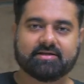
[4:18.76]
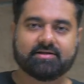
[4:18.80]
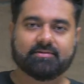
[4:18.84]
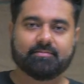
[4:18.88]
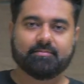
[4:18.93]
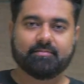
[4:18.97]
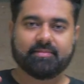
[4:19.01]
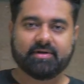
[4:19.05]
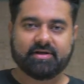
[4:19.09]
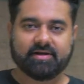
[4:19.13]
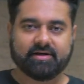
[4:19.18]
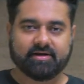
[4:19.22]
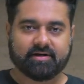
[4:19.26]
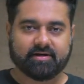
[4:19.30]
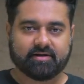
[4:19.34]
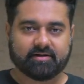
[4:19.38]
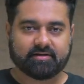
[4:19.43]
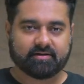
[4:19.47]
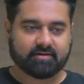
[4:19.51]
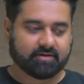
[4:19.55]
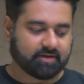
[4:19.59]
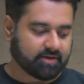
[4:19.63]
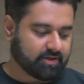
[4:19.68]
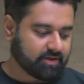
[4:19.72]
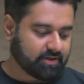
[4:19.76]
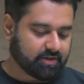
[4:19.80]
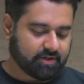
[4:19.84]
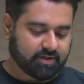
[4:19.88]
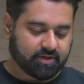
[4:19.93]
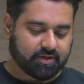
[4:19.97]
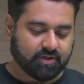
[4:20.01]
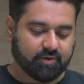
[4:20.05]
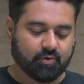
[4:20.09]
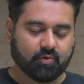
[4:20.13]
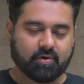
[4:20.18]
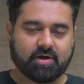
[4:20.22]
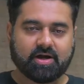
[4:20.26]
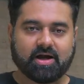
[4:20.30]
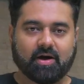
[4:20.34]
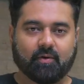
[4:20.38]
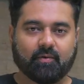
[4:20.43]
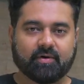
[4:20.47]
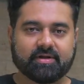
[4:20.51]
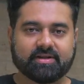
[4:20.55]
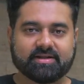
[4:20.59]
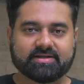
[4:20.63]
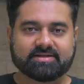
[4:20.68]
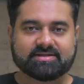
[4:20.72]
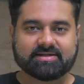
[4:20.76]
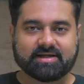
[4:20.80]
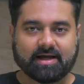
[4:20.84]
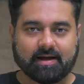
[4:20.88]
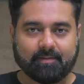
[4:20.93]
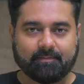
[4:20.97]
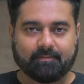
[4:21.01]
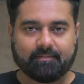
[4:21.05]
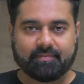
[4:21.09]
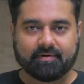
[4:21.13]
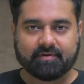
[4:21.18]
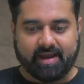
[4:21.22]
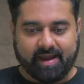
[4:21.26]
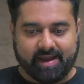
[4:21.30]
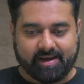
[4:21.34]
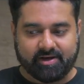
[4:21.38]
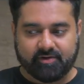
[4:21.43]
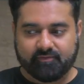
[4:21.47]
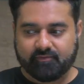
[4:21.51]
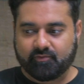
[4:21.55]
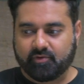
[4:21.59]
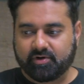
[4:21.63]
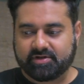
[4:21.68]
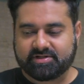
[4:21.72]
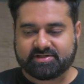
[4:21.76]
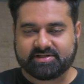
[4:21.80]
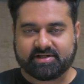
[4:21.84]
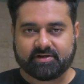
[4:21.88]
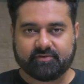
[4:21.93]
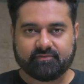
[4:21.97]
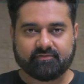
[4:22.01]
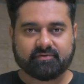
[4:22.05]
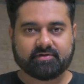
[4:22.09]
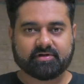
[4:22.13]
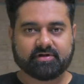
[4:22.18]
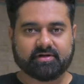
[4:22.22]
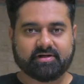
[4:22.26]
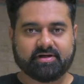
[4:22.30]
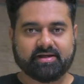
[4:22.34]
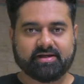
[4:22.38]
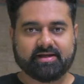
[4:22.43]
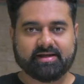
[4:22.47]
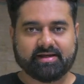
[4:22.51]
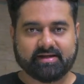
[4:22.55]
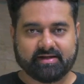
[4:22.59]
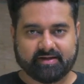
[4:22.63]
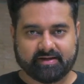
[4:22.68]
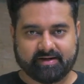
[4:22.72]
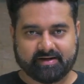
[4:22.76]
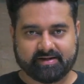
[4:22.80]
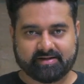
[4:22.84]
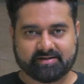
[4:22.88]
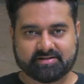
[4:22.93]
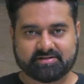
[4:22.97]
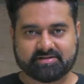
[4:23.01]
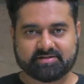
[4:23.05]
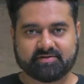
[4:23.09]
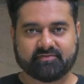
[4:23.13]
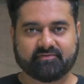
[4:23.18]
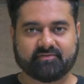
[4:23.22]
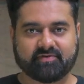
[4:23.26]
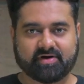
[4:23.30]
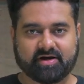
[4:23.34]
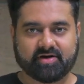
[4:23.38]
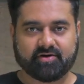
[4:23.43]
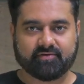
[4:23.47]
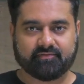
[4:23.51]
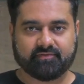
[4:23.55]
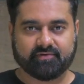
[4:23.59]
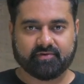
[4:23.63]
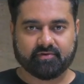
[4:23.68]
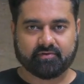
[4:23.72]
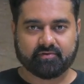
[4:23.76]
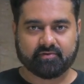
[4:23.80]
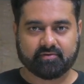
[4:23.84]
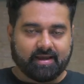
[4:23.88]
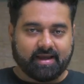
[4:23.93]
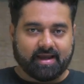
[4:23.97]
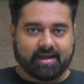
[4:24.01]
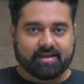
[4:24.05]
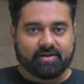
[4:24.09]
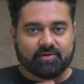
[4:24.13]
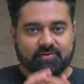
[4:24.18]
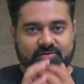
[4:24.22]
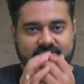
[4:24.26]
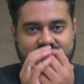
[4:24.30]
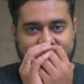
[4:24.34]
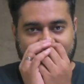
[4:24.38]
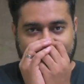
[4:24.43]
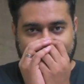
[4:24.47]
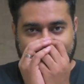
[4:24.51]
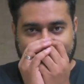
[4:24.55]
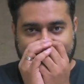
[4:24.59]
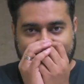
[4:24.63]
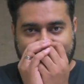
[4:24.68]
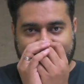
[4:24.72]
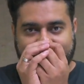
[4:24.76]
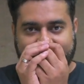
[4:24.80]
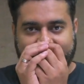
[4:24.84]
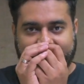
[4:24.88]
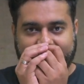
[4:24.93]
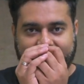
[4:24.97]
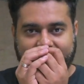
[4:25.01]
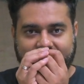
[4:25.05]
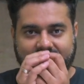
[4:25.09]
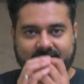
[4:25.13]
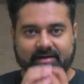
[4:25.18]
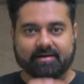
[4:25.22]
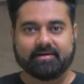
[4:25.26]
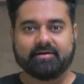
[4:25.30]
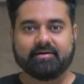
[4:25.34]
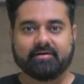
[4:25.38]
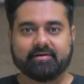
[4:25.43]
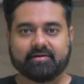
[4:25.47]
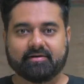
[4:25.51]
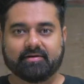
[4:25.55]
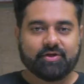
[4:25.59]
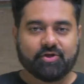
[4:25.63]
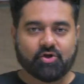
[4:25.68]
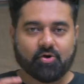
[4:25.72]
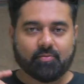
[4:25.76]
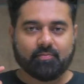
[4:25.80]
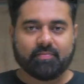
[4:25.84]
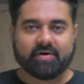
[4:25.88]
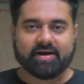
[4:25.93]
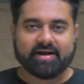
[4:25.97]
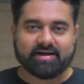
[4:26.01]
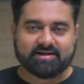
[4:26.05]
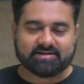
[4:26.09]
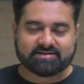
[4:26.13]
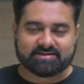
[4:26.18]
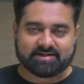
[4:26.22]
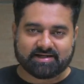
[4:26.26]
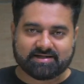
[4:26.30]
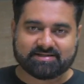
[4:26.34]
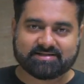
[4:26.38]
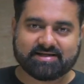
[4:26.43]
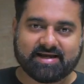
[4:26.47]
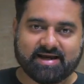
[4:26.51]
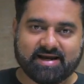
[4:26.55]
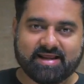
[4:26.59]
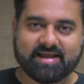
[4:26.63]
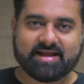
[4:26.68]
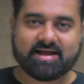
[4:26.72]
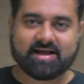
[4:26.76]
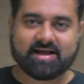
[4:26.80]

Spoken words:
the minute you cover this up and you've got a set of 30 ingredients in front of you and you start inhaling it, your brain starts getting